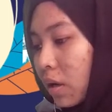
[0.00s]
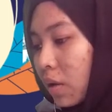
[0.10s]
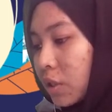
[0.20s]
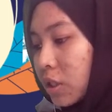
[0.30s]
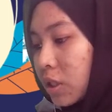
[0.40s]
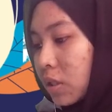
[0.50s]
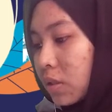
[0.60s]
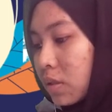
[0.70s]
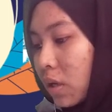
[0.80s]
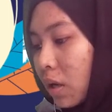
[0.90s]
which
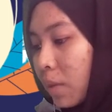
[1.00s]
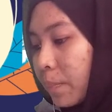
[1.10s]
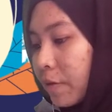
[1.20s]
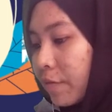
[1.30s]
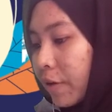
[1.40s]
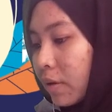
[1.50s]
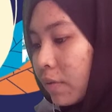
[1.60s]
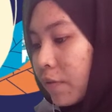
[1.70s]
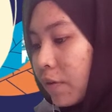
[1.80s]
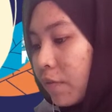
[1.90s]
is
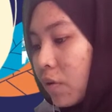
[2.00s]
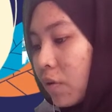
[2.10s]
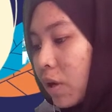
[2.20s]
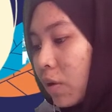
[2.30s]
perfect fifth or